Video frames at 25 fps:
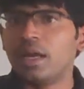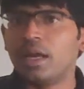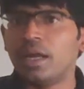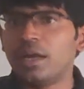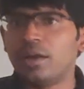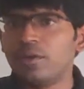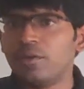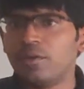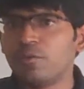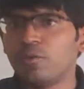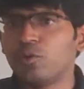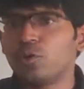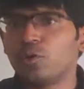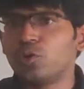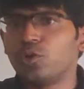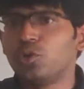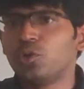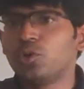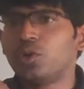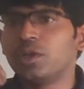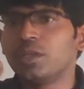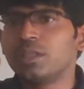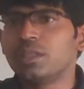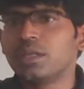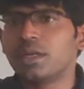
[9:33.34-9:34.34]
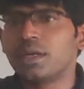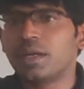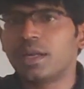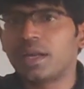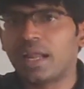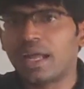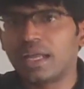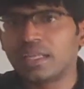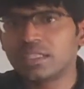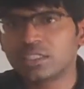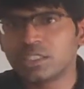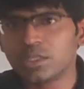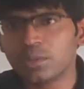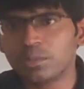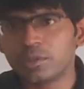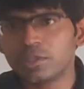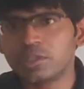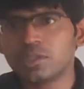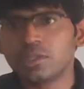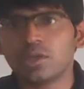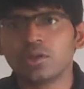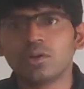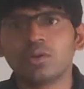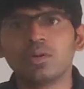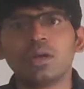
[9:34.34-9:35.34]
and during the
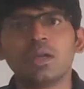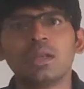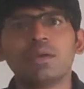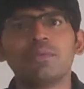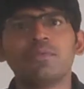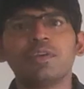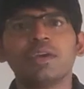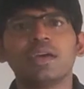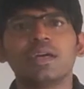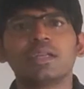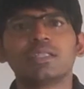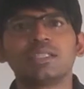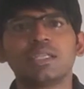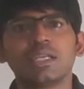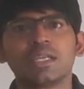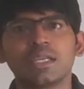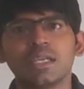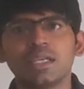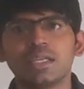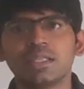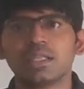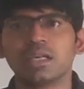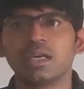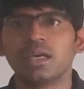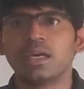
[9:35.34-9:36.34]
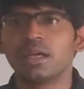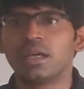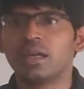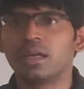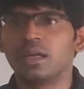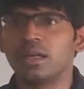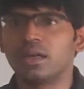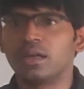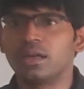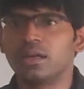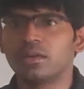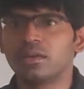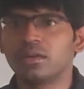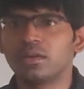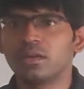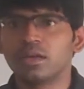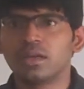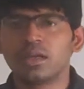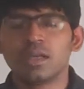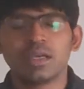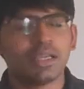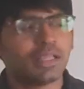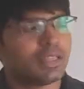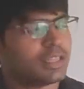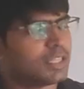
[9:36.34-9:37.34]
transmission only we are checking the error.
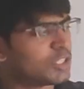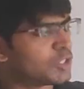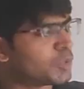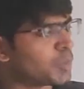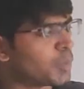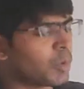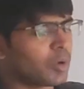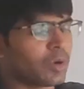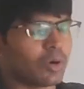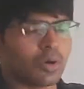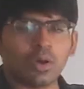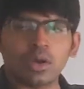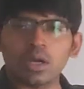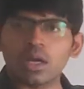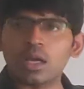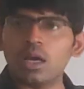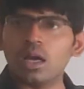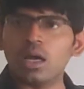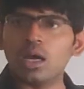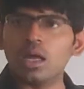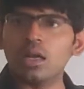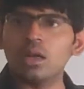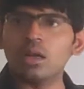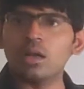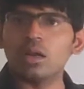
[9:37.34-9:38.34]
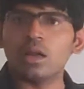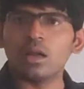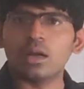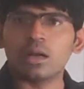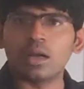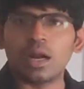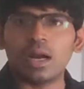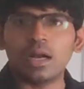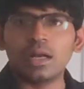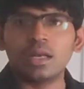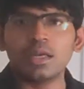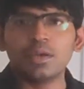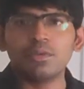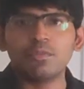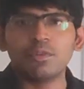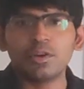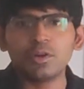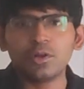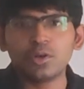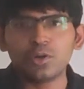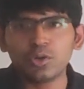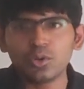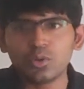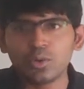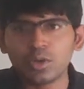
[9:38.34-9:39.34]
In this protocol, not
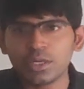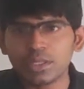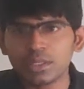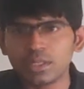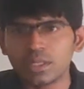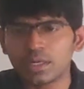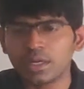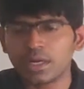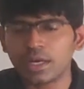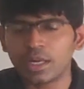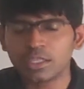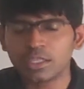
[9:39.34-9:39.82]
even during the